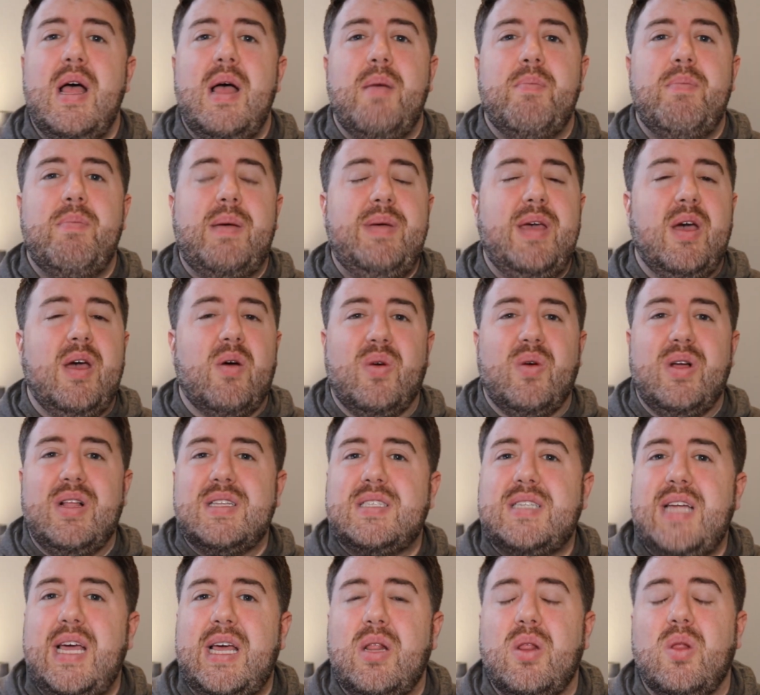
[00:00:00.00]
maybe a real
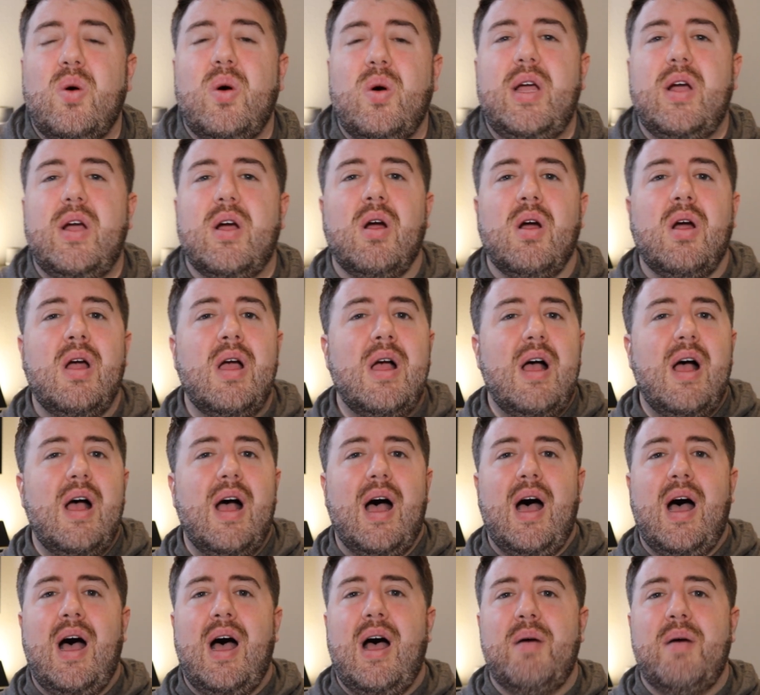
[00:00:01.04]
estate lawyer,
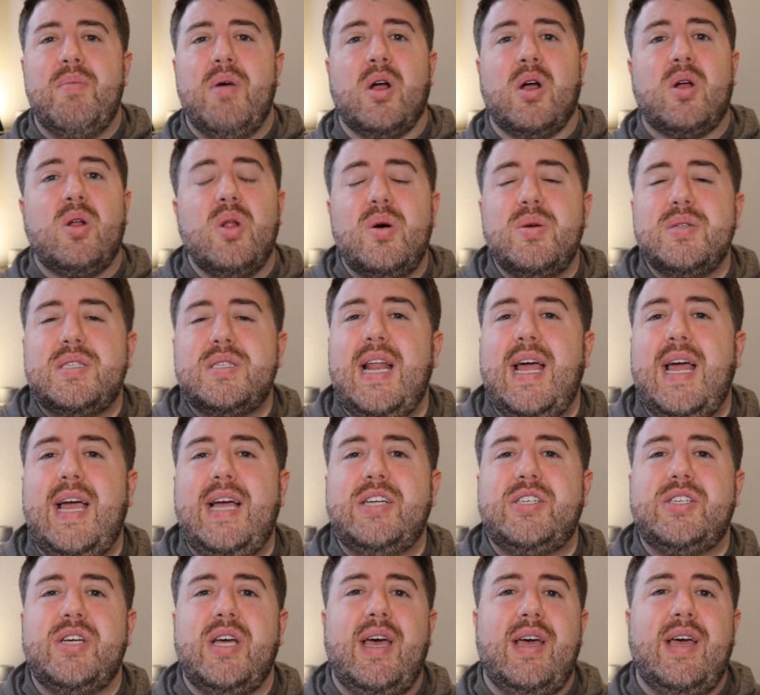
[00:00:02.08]
a closing
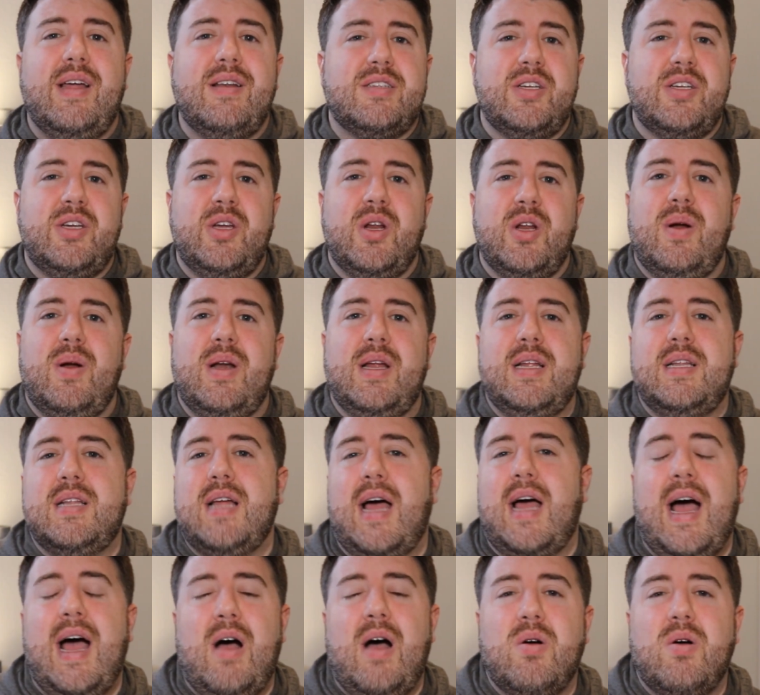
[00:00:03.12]
agent, a
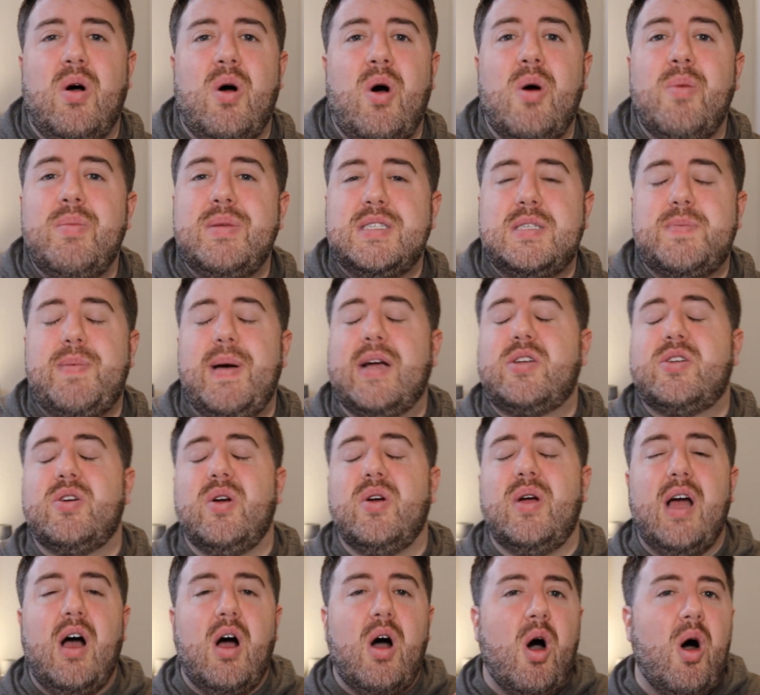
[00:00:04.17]
home
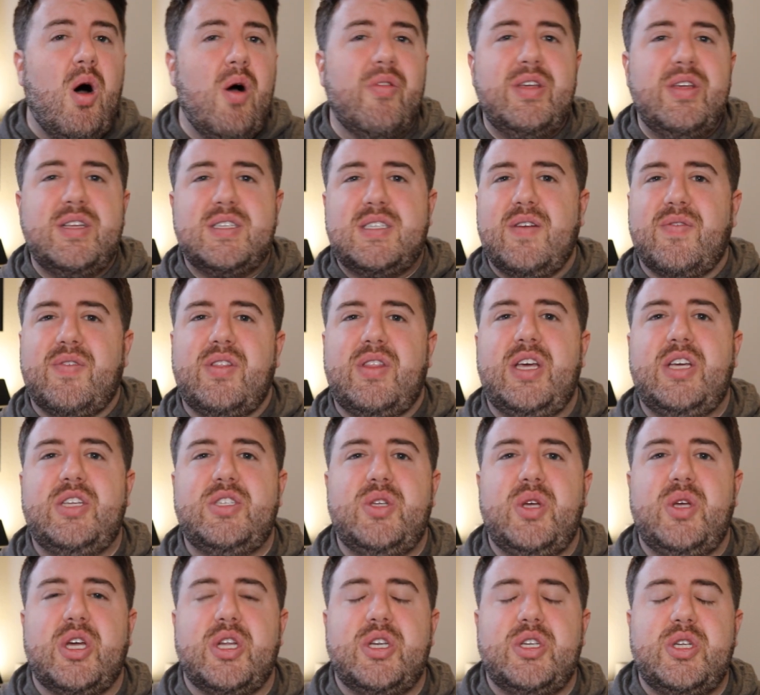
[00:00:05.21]
inspector, all these different things
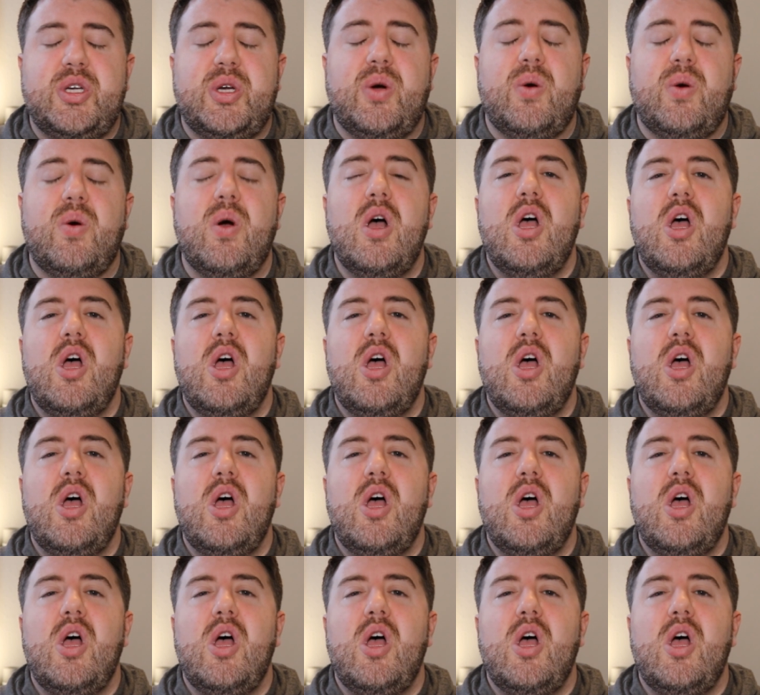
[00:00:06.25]
you can do.